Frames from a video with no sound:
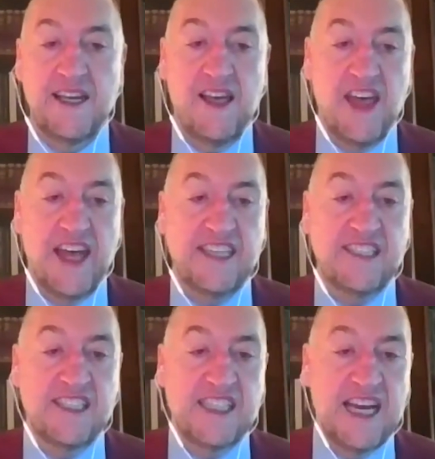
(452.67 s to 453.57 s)
That is
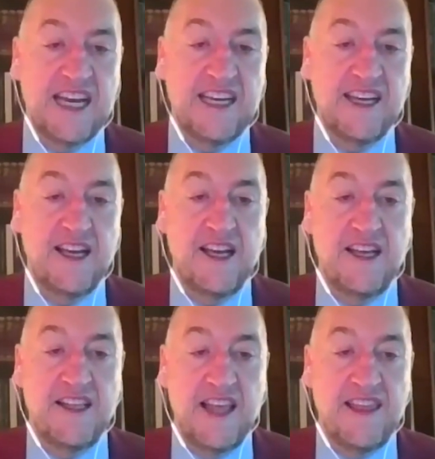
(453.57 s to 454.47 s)
to say,
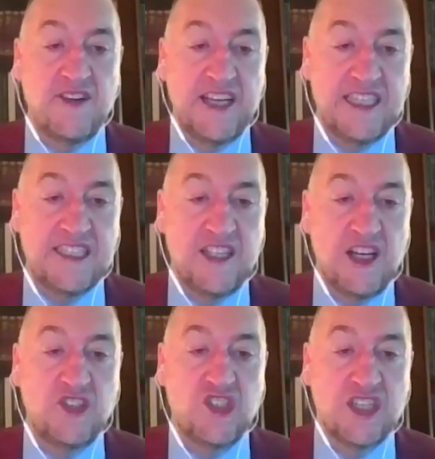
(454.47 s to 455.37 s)
that there is no
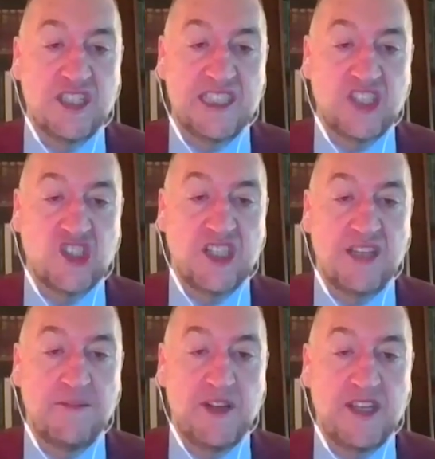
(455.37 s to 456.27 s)
jurisdictional
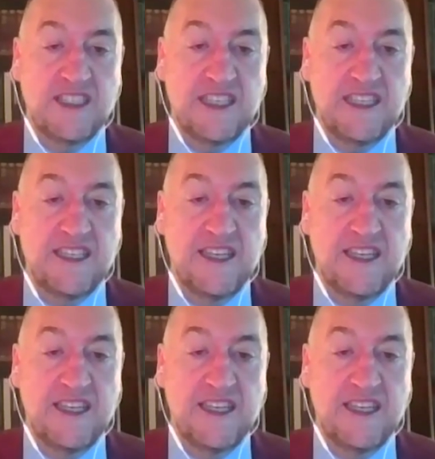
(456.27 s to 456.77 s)
immunity